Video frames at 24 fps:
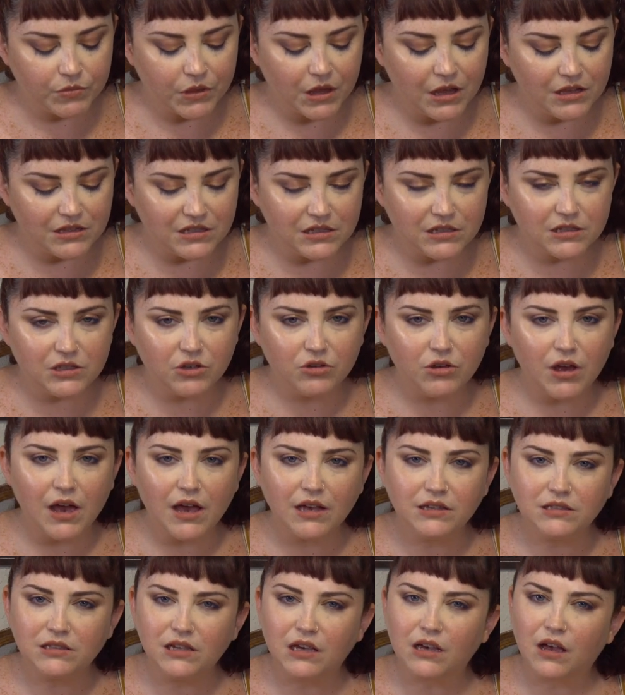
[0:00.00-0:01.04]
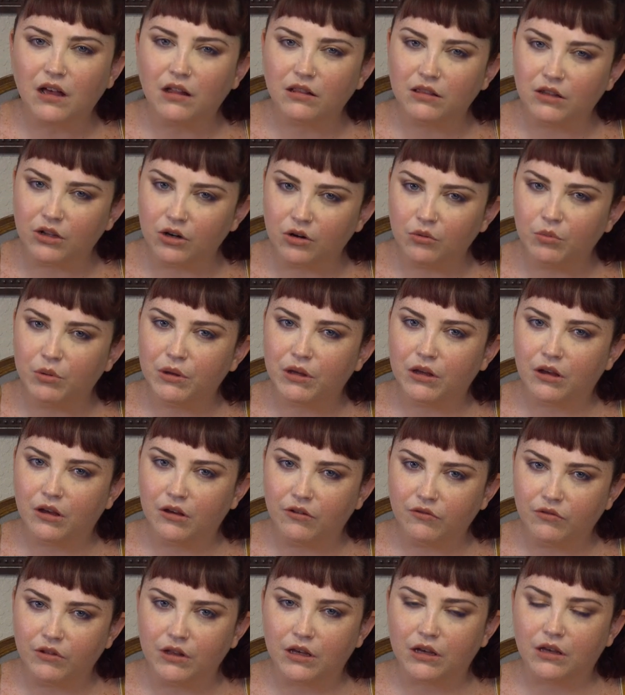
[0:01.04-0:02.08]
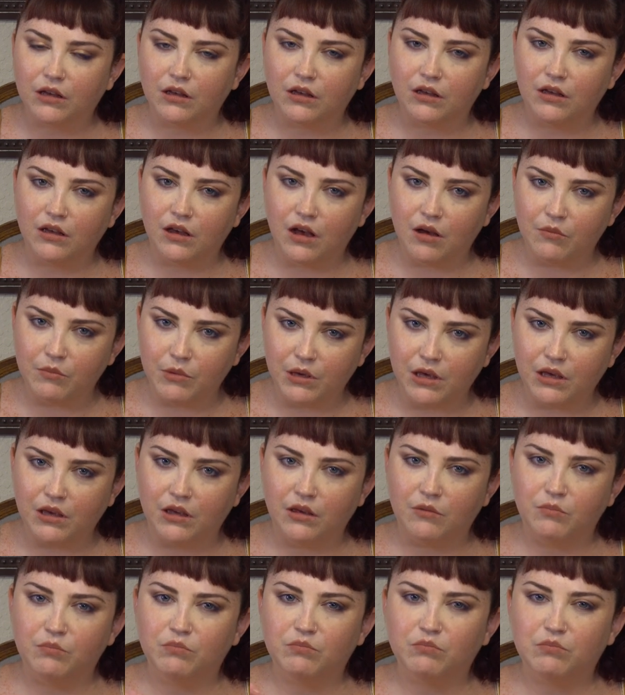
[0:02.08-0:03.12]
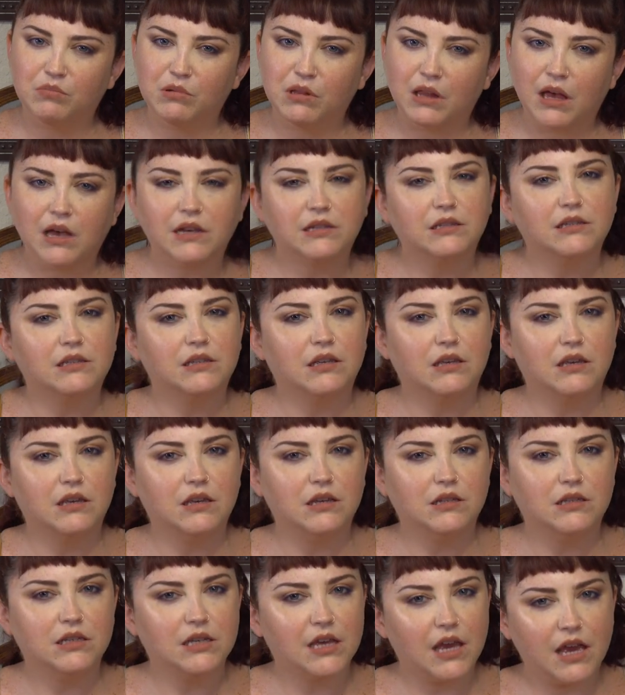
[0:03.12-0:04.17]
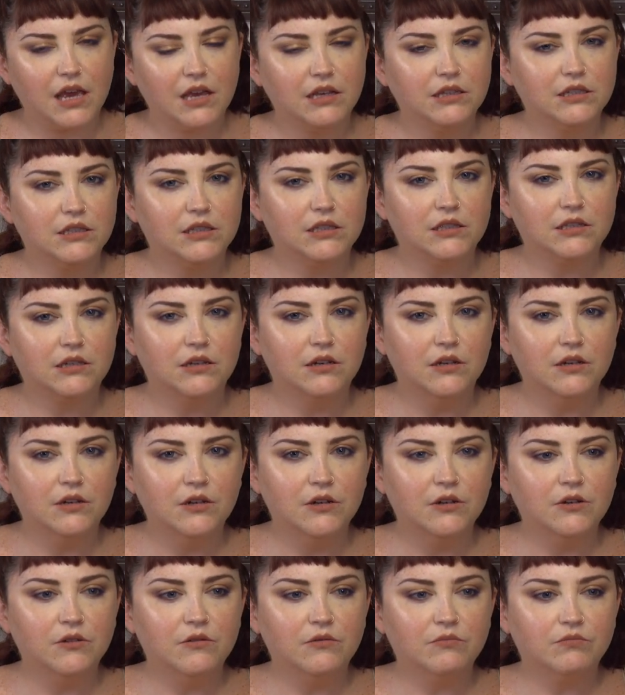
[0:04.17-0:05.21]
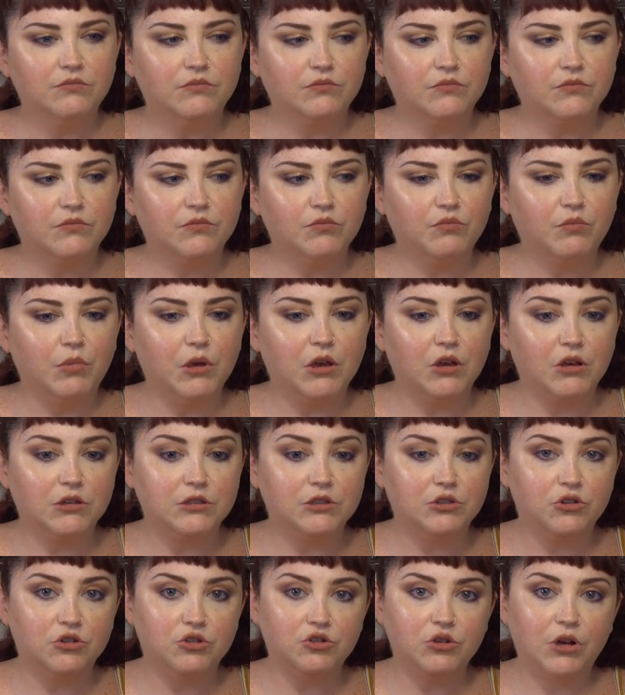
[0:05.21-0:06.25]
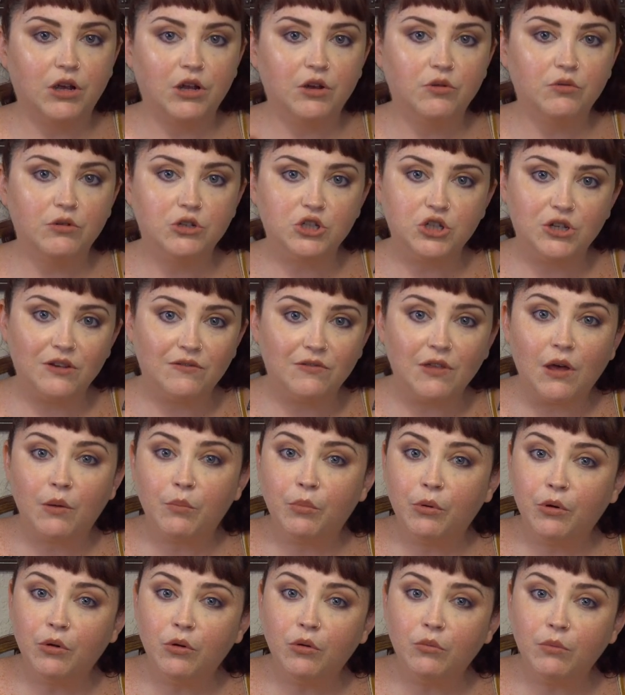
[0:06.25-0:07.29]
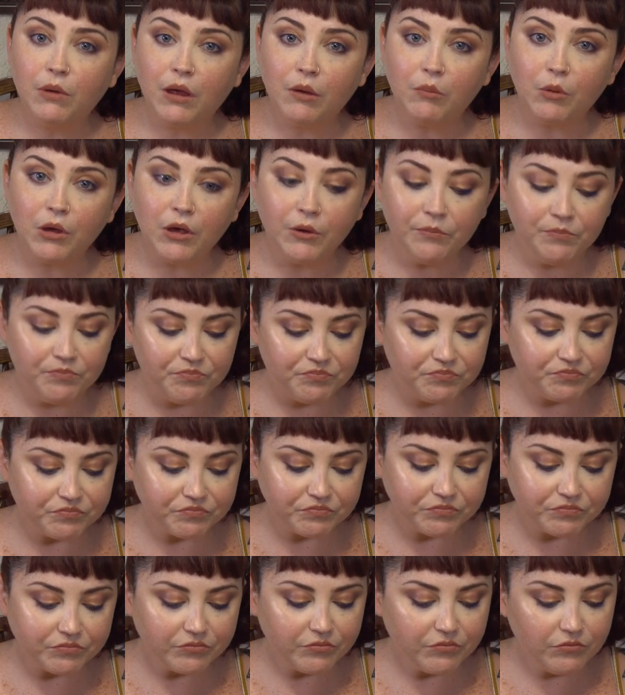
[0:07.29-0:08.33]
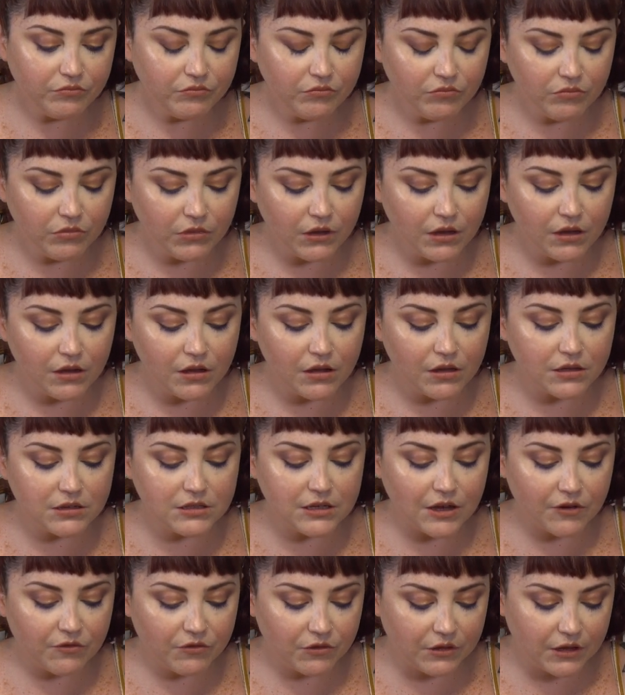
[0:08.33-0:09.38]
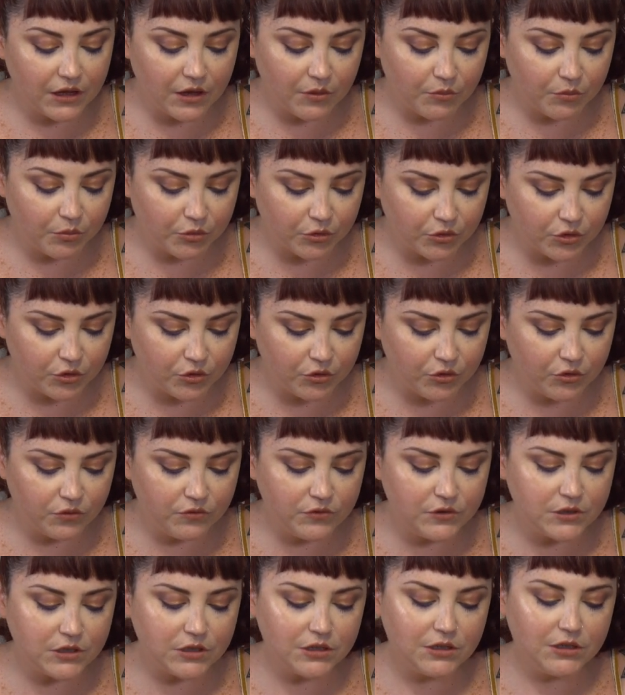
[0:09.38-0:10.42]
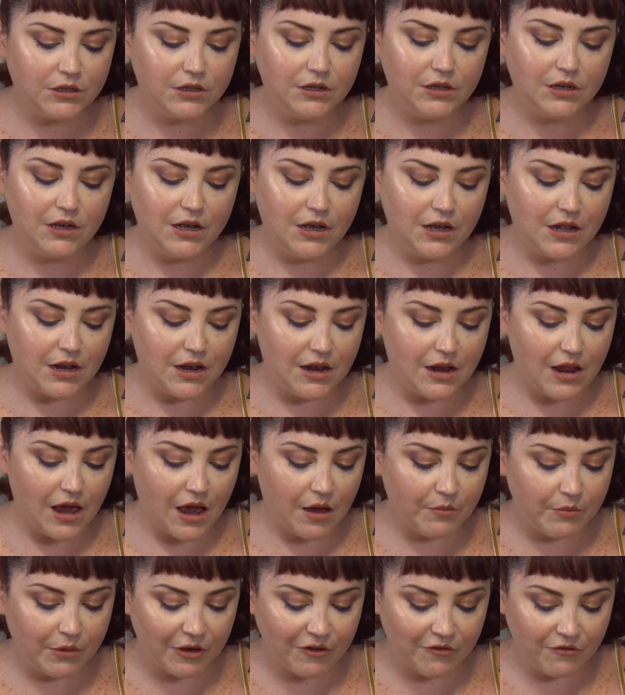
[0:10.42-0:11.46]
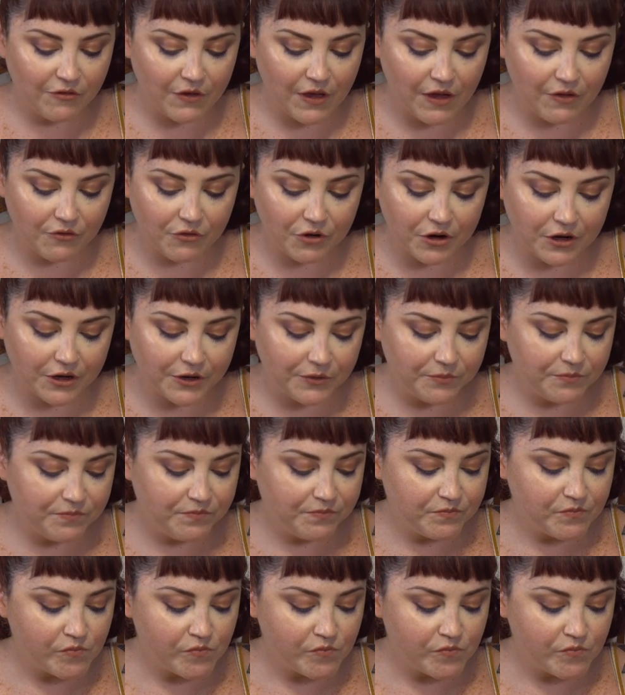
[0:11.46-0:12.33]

it still has like a little bit of like a gummy, plasticky taste because they're trying to achieve that pull maybe. Definitely improved. Not my favorite.